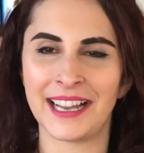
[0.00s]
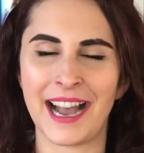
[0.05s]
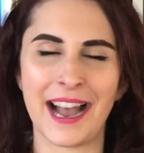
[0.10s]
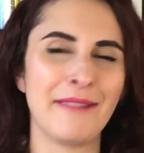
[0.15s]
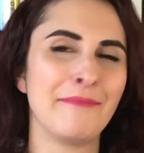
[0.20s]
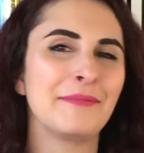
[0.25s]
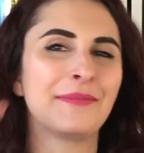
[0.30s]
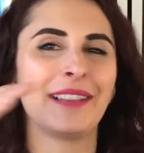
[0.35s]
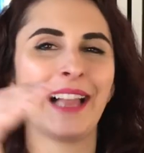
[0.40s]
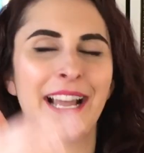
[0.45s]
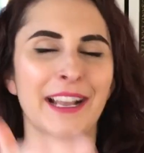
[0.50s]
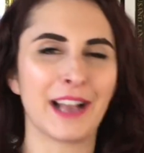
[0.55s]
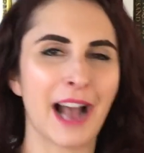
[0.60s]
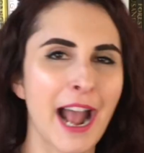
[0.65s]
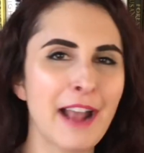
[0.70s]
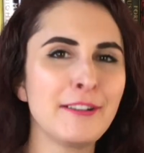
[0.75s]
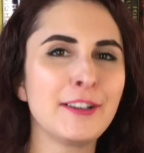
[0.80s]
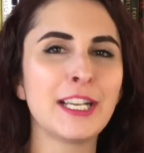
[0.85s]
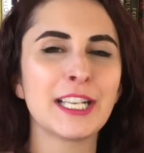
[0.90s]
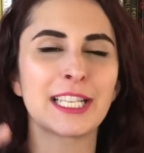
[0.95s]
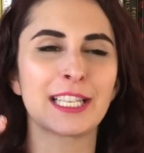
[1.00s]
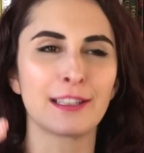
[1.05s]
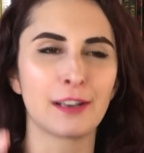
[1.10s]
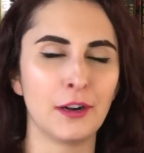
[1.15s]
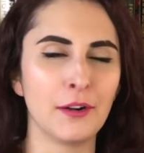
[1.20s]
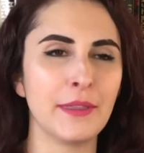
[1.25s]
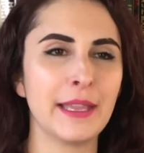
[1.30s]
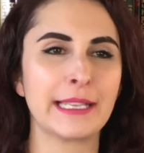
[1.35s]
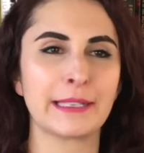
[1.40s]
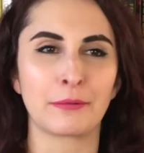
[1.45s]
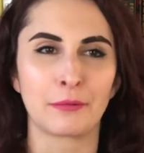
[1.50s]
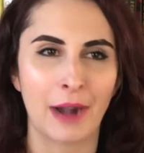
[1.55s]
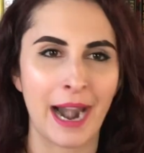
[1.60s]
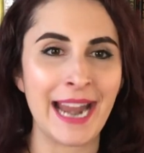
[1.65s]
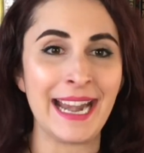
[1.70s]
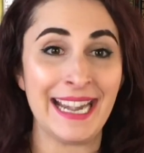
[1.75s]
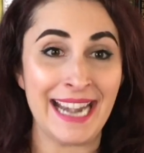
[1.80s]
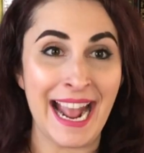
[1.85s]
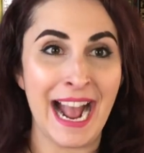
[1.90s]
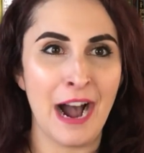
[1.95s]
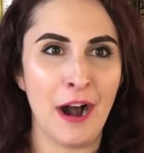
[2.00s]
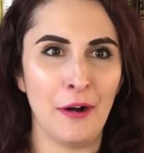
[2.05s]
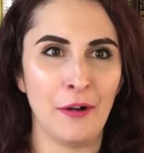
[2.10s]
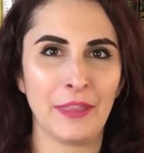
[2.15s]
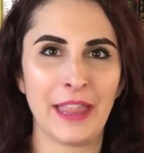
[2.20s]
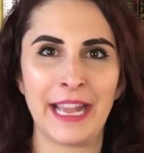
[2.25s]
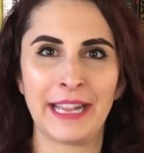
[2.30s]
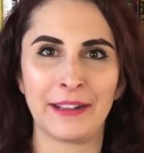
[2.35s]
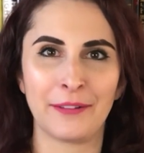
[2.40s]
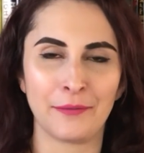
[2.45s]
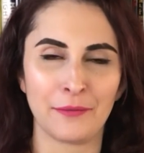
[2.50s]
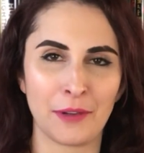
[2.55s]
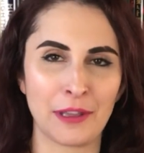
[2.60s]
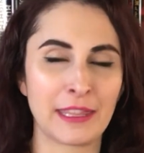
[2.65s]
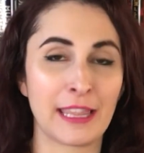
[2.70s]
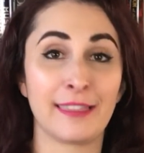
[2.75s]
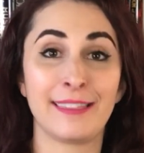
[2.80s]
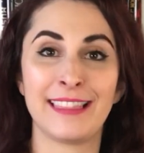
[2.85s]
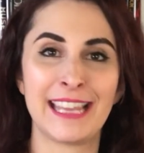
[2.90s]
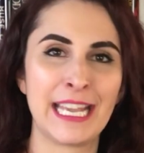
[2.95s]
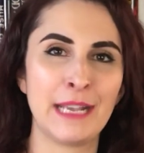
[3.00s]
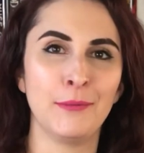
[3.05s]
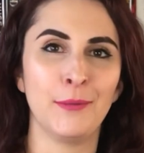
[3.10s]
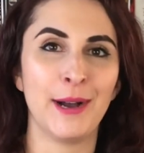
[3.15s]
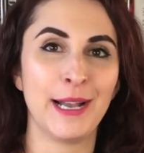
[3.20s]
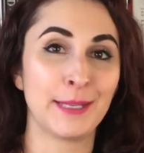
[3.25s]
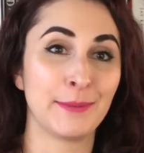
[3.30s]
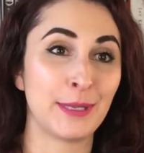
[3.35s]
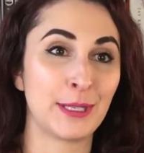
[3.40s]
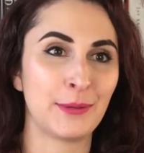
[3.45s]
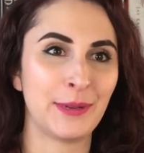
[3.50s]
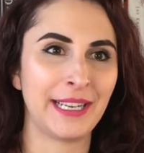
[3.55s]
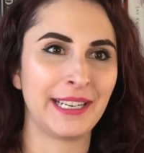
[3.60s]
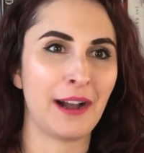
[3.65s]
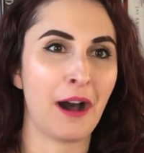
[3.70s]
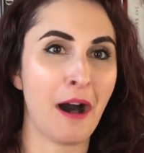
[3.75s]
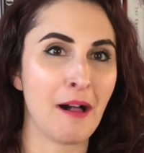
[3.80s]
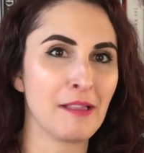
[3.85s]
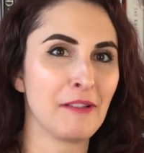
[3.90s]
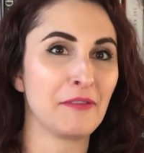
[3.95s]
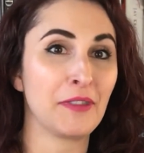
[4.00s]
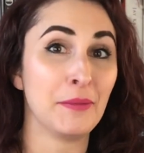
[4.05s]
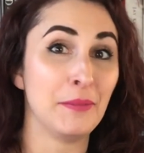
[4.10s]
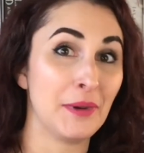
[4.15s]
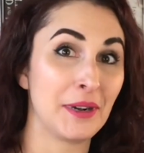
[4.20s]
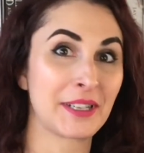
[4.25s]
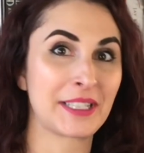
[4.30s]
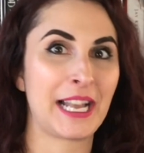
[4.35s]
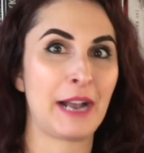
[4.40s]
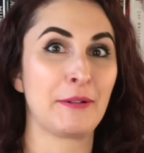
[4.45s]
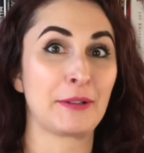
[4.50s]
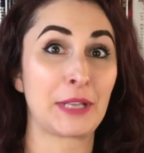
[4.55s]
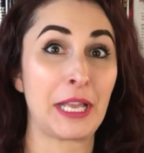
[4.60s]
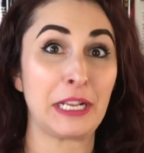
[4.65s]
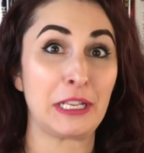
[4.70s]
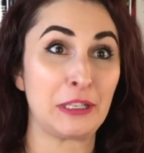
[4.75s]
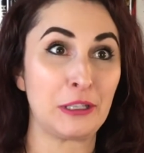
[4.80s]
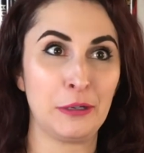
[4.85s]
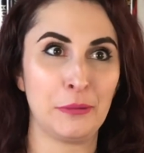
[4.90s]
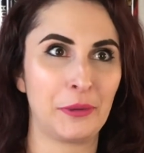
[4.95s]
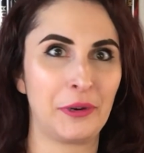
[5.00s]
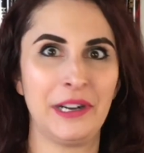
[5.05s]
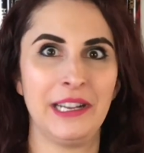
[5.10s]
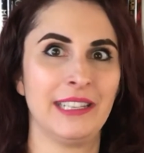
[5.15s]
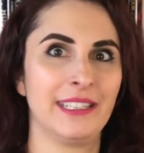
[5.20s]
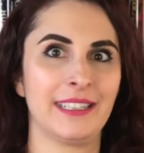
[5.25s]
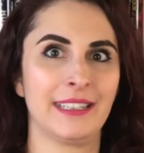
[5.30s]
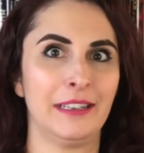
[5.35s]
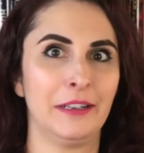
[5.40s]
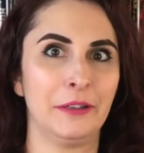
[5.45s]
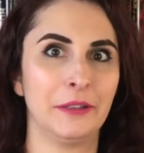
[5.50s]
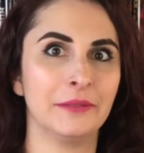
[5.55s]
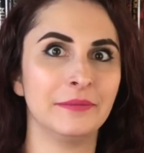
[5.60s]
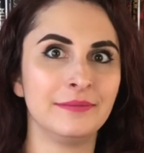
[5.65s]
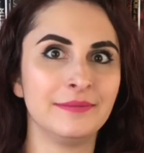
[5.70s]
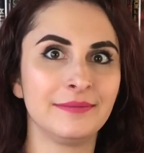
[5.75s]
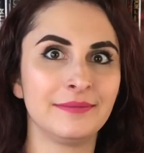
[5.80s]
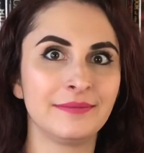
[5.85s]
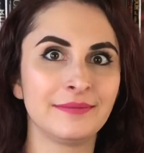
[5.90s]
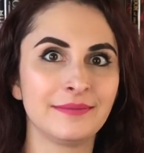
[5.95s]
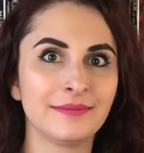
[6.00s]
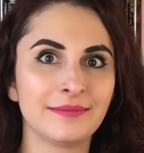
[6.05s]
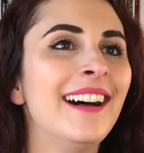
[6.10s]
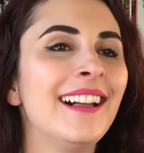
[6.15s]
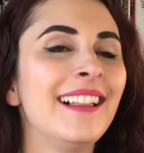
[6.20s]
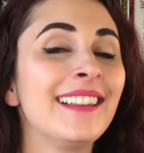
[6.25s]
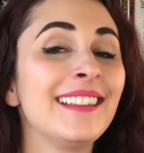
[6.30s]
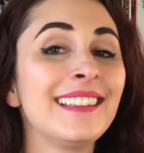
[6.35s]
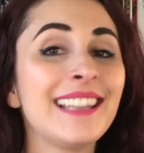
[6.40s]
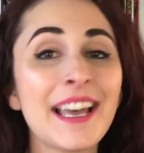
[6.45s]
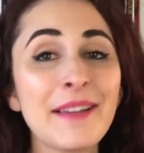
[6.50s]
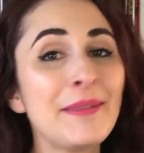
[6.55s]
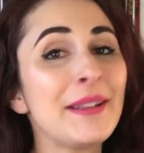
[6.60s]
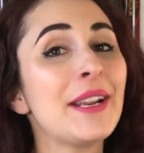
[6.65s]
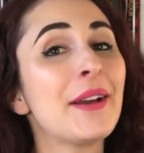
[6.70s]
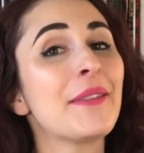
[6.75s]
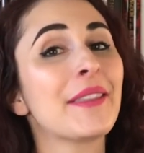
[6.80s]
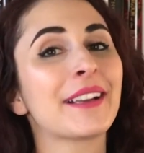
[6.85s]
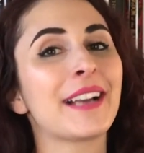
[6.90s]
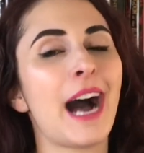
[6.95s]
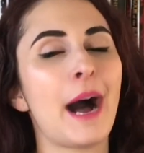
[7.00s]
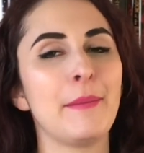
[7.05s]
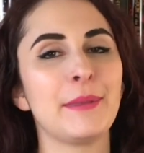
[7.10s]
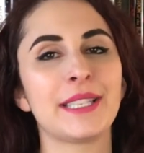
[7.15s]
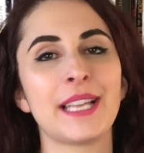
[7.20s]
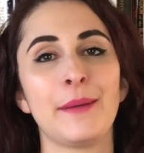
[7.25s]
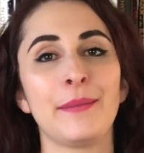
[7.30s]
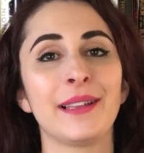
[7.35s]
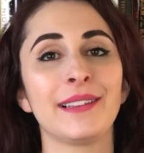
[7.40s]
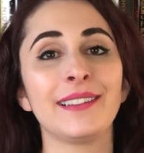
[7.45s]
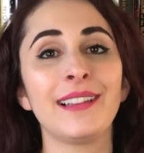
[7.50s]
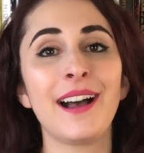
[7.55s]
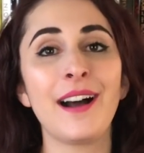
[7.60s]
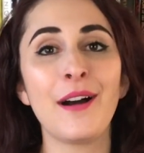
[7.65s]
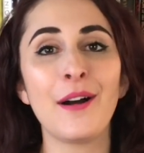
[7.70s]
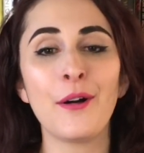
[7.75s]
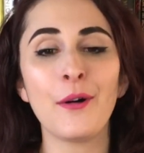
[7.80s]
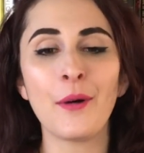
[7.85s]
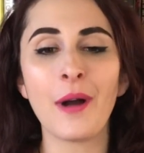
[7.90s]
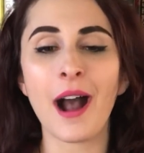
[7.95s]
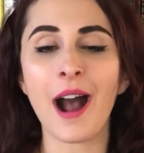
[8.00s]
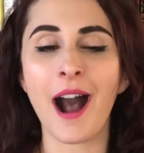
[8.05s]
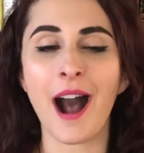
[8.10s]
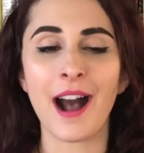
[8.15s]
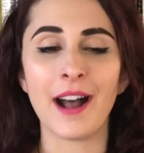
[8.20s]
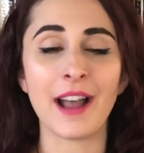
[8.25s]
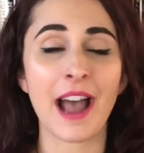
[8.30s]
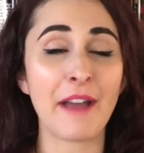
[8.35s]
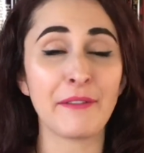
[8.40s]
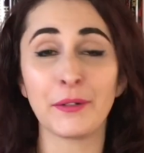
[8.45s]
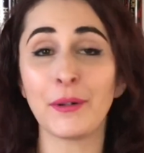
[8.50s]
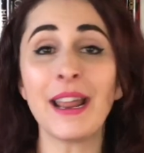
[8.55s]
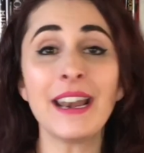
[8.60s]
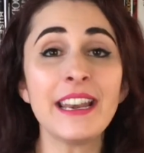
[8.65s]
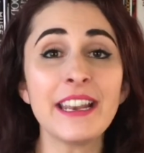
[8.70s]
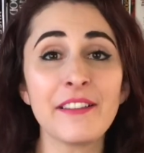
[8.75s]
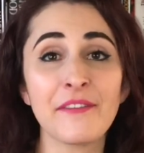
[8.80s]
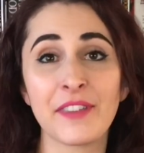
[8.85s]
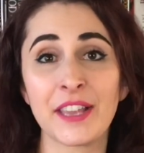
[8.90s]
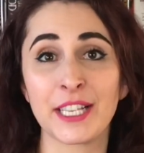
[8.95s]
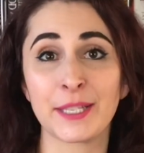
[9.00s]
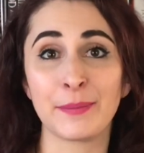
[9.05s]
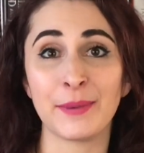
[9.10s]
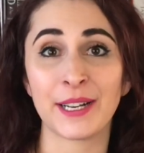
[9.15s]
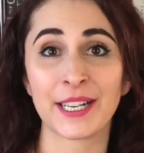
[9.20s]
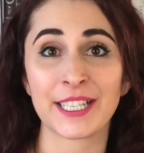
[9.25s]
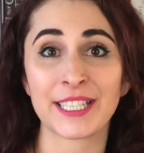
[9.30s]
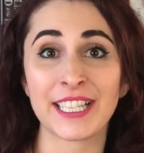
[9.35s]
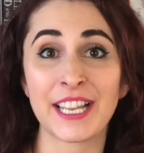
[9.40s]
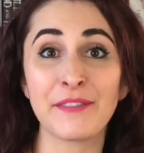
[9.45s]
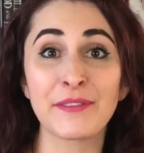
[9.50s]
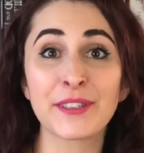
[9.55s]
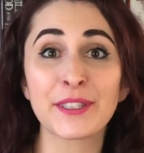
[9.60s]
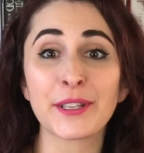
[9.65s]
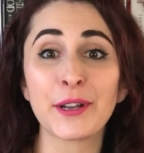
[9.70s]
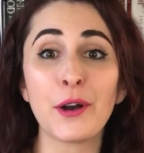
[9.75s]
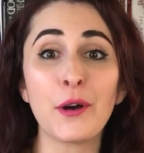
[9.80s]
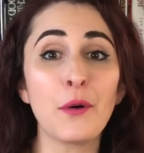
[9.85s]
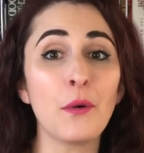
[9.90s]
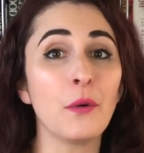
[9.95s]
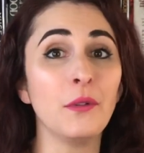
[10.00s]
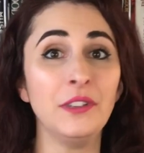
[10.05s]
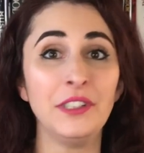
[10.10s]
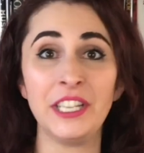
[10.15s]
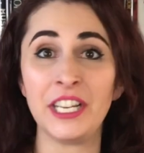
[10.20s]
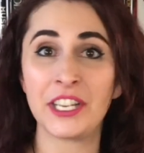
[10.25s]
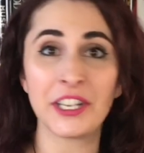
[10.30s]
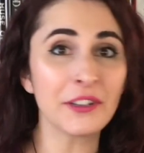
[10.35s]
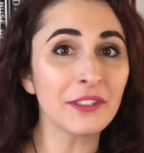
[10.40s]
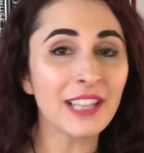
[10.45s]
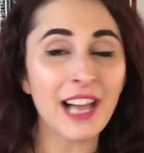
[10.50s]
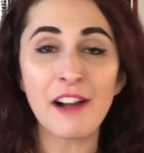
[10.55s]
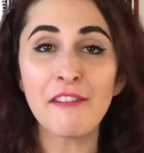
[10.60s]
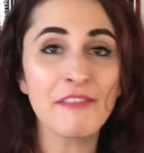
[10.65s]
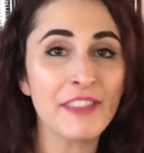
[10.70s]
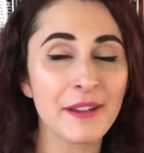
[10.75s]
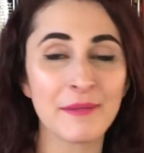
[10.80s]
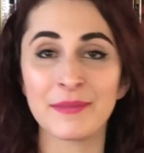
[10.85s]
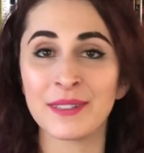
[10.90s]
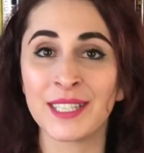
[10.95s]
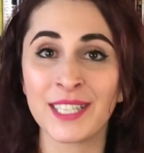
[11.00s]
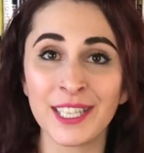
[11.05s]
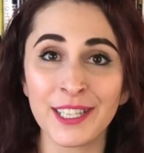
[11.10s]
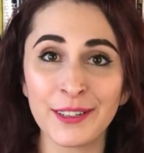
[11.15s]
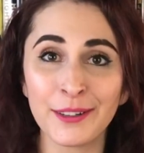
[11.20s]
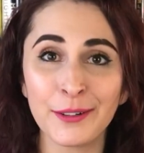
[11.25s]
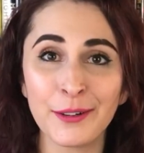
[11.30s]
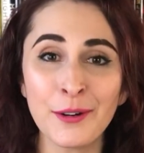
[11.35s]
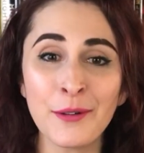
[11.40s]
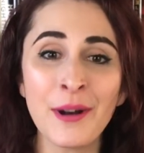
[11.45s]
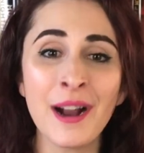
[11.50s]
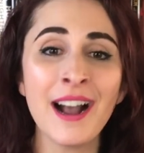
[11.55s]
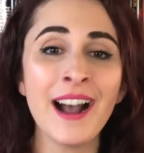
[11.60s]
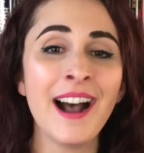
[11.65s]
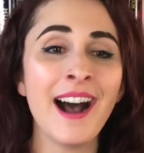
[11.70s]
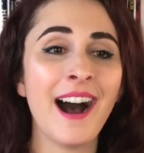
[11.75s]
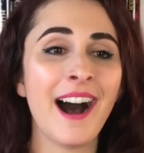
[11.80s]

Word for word: I'm like, I just learned this right now, like what the theme was between all of the books I was like super into. Let me know in the comments down below, uh, have you read any of these books? If so, did you love them too?